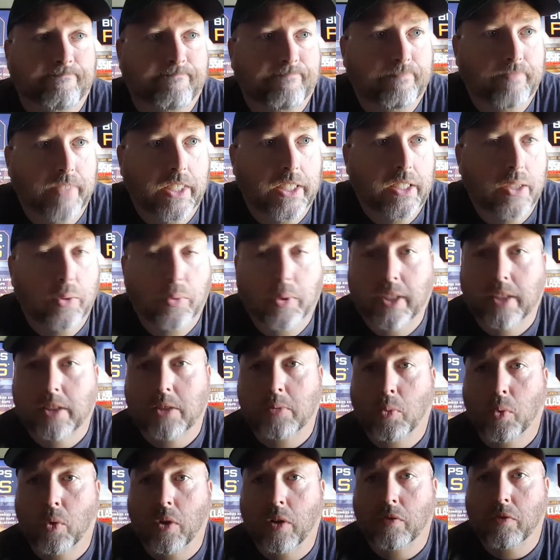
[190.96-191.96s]
until we get
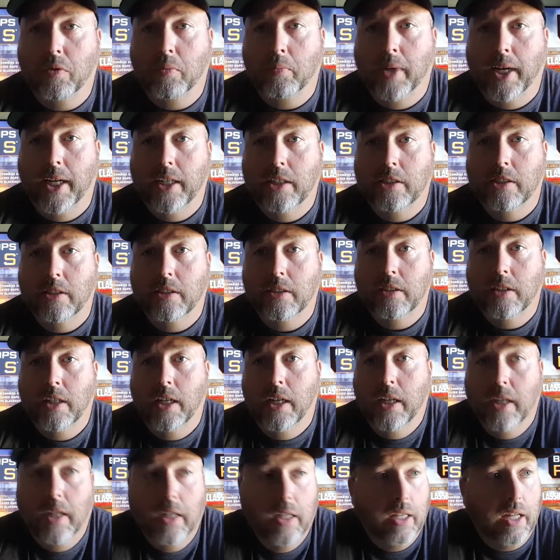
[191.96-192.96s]
some more information,
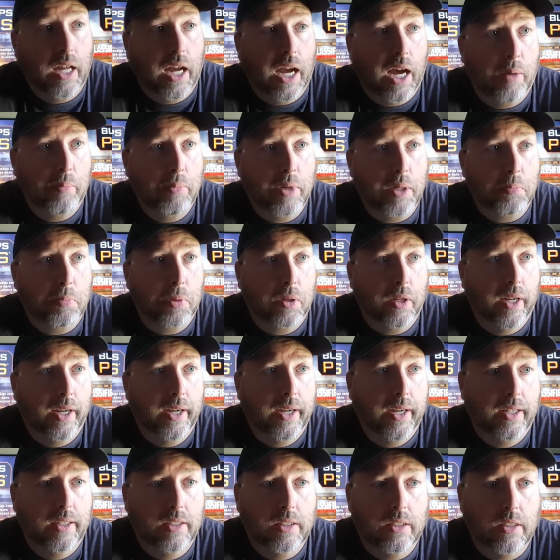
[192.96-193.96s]
I'll be
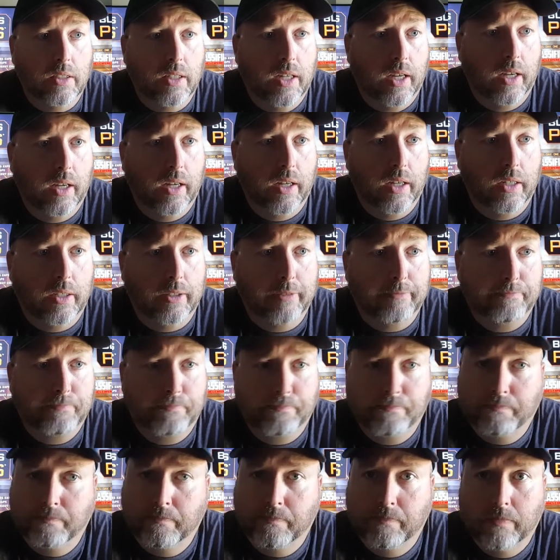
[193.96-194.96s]
playing uh,
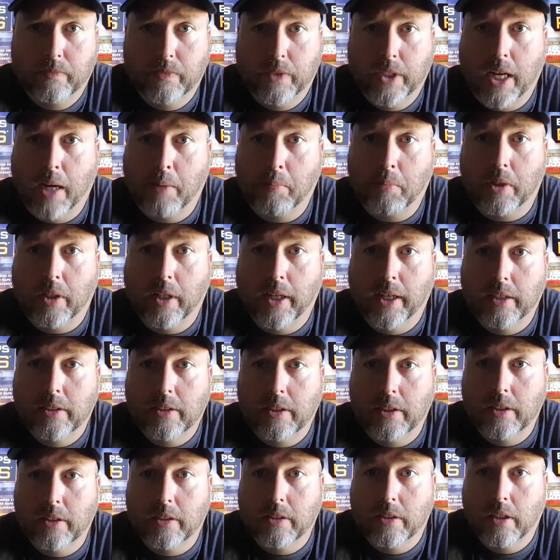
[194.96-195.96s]
Tom
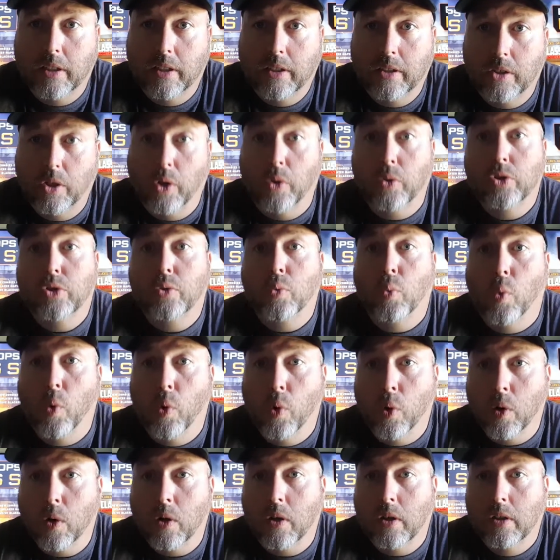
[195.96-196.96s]
Clancy's Ghost
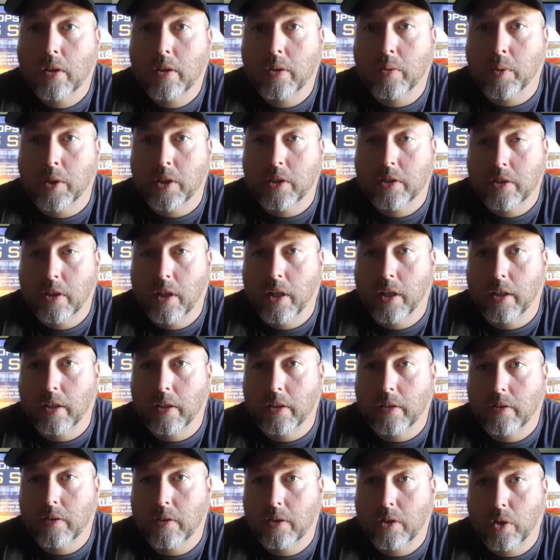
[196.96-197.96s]
War, which is on
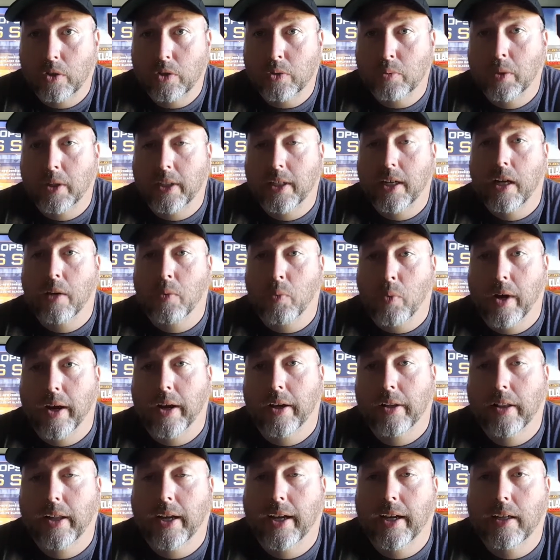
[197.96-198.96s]
Ghost Recon
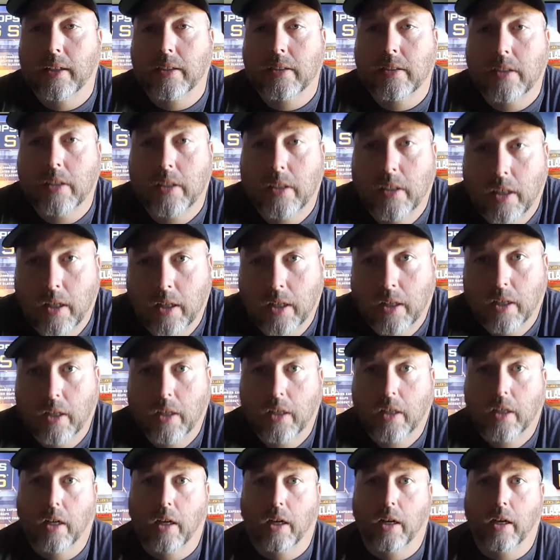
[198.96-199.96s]
Wildlands.
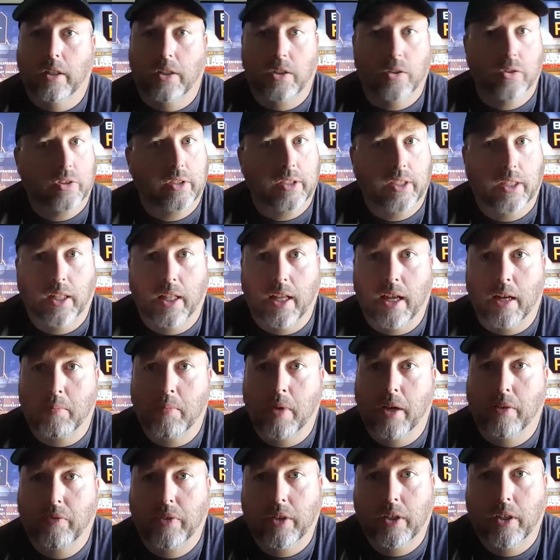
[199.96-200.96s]
Uh, you'll see a lot of
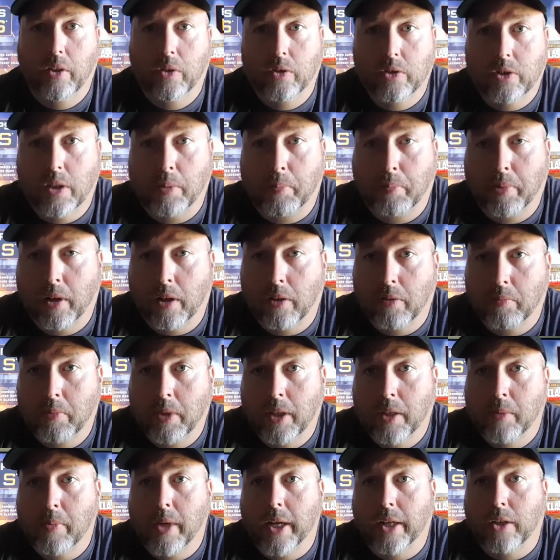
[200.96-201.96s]
my videos up there, me
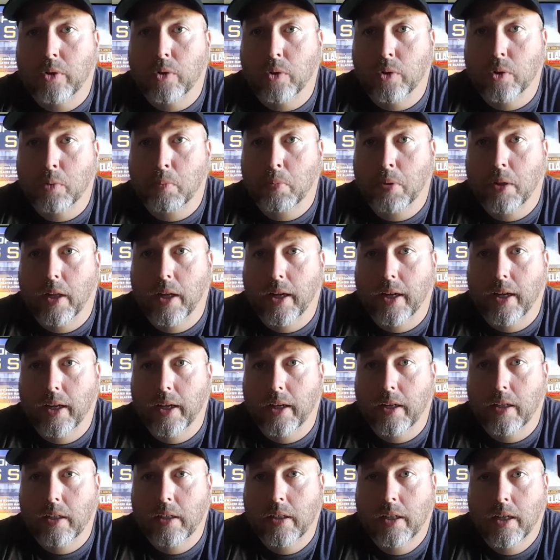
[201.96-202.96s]
and my crew
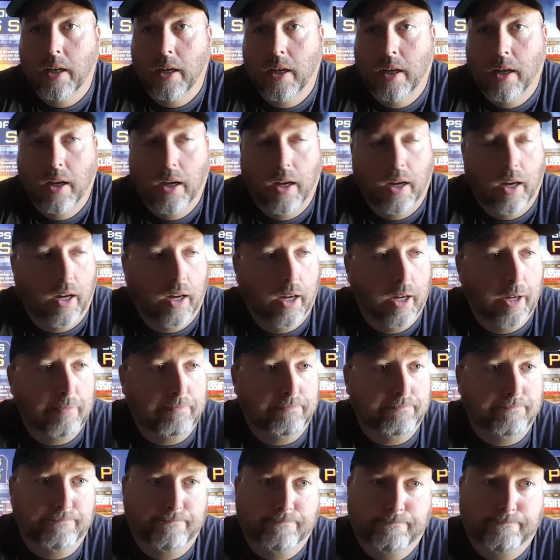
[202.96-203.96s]
playing. Um,